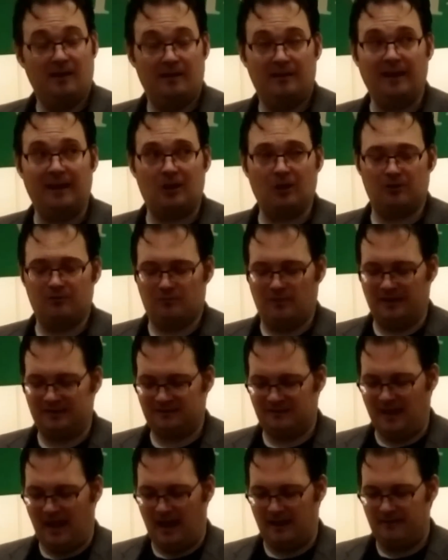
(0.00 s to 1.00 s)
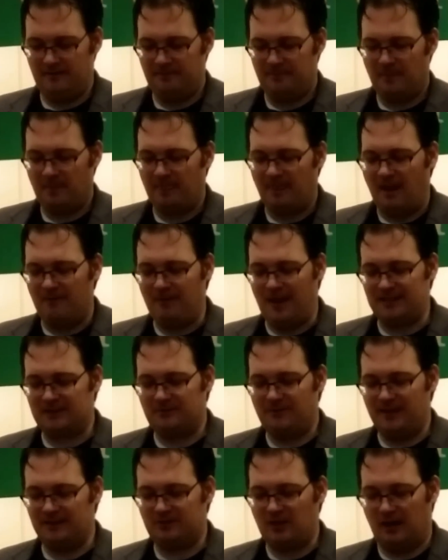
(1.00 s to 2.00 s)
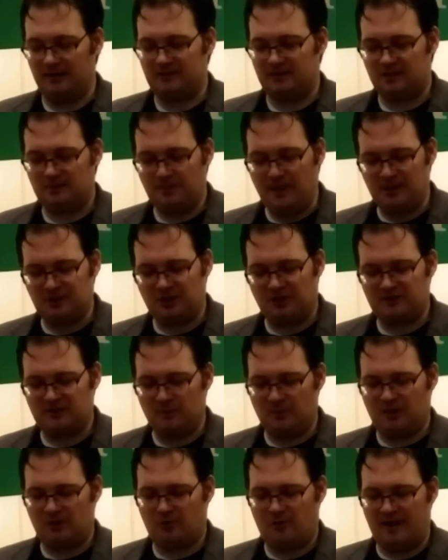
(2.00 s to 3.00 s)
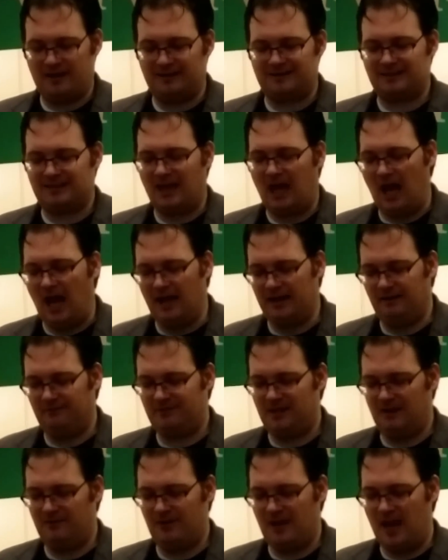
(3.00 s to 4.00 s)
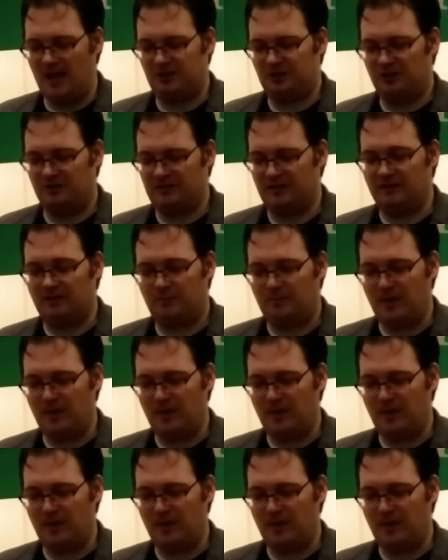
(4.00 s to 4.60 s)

They couldn't risk that. If Estevez got suspicious, it would create a ton of deviations in his